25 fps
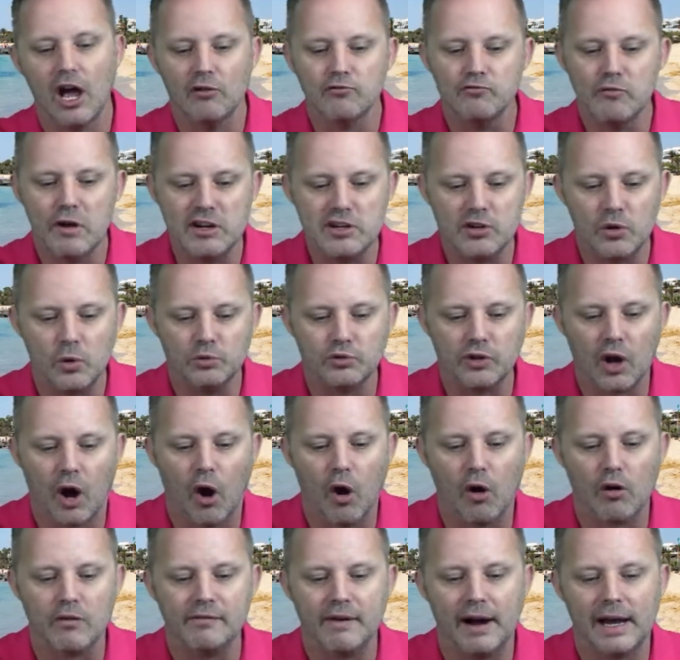Regionals
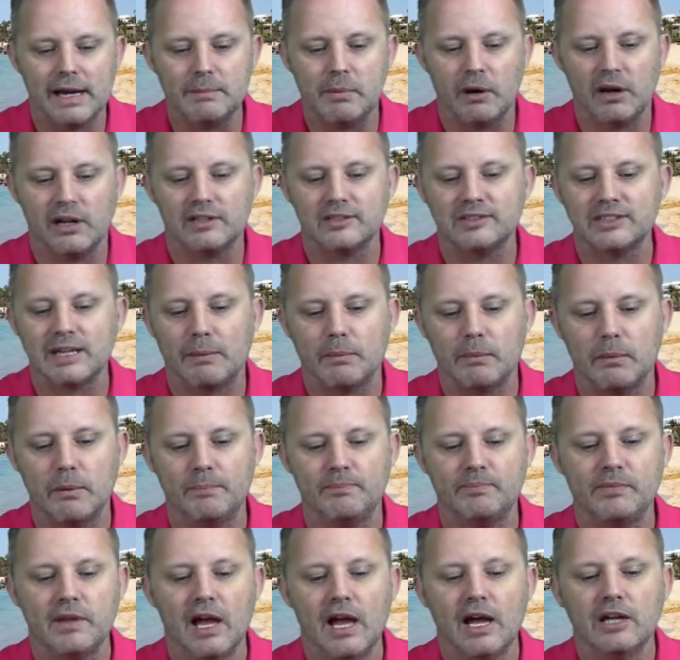are available as a
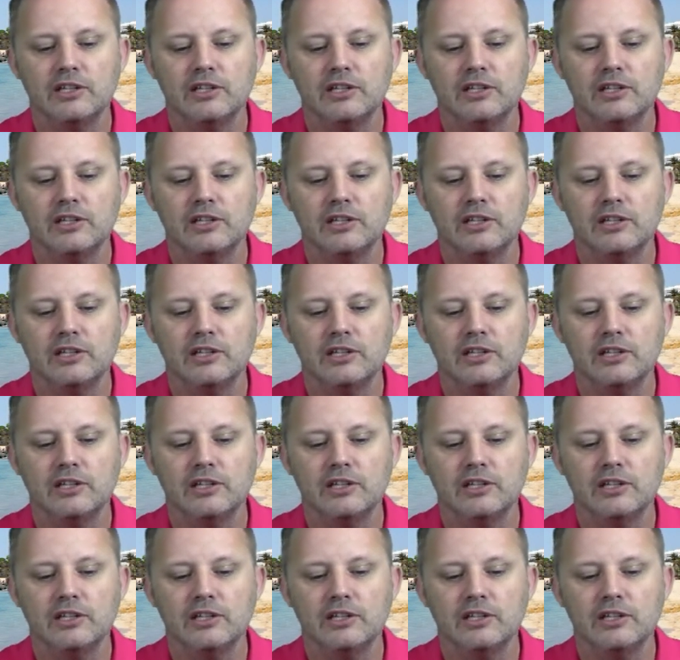supplement.